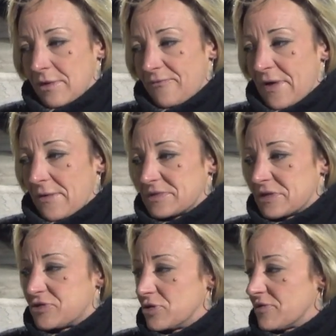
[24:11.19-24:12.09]
if that was
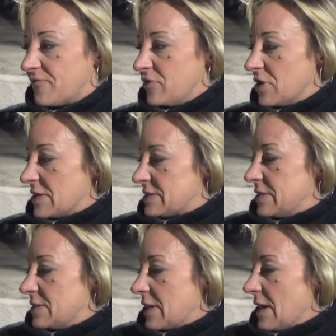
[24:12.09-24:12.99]
the truth, if you guys
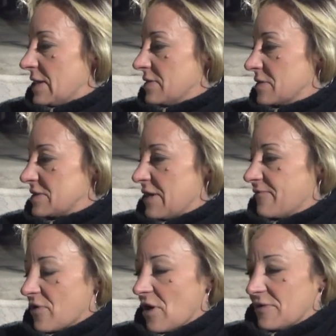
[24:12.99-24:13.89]
seen a guy in there
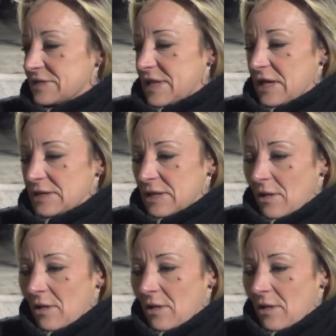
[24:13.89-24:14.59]
dead for all these days